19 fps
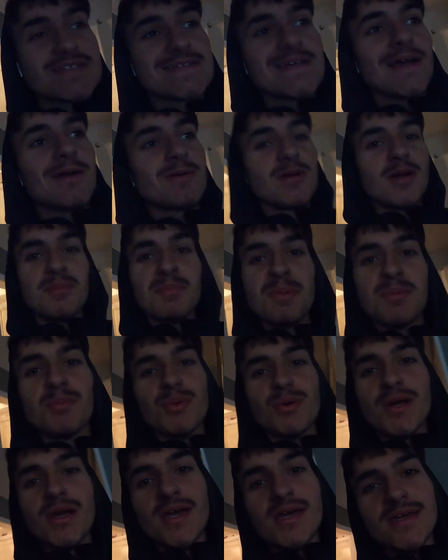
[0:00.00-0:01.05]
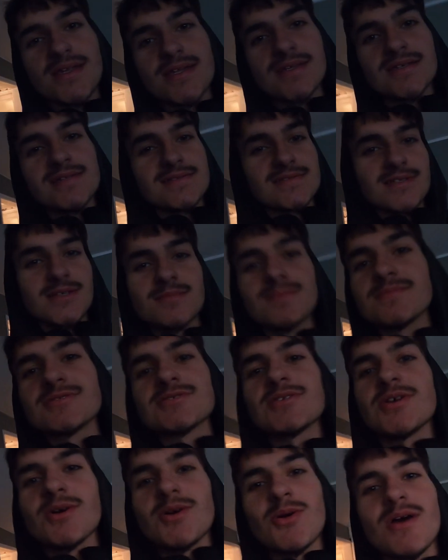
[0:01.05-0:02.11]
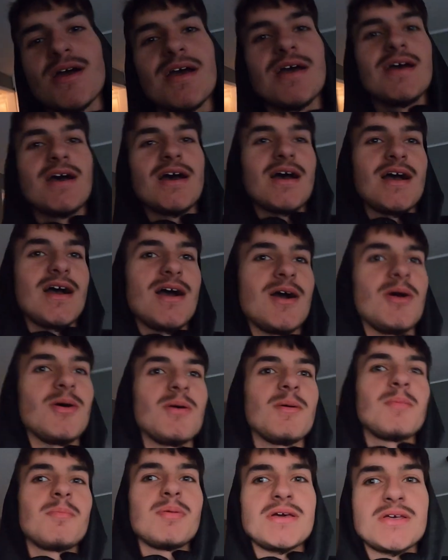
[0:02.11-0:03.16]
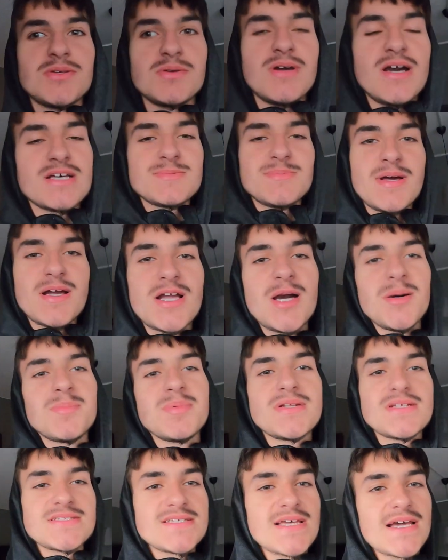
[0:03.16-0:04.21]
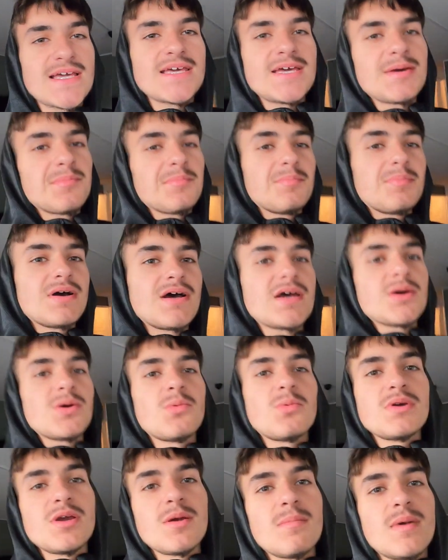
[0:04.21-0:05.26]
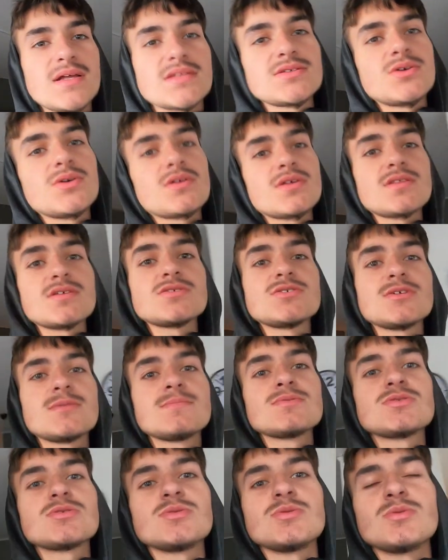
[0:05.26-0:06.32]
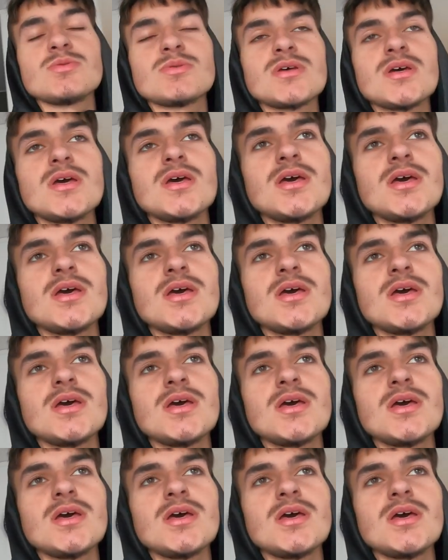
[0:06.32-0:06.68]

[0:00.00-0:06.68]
to shower up and pray and eat something, so I'll pick you guys back up in a second, but we are about to go to the gym soon.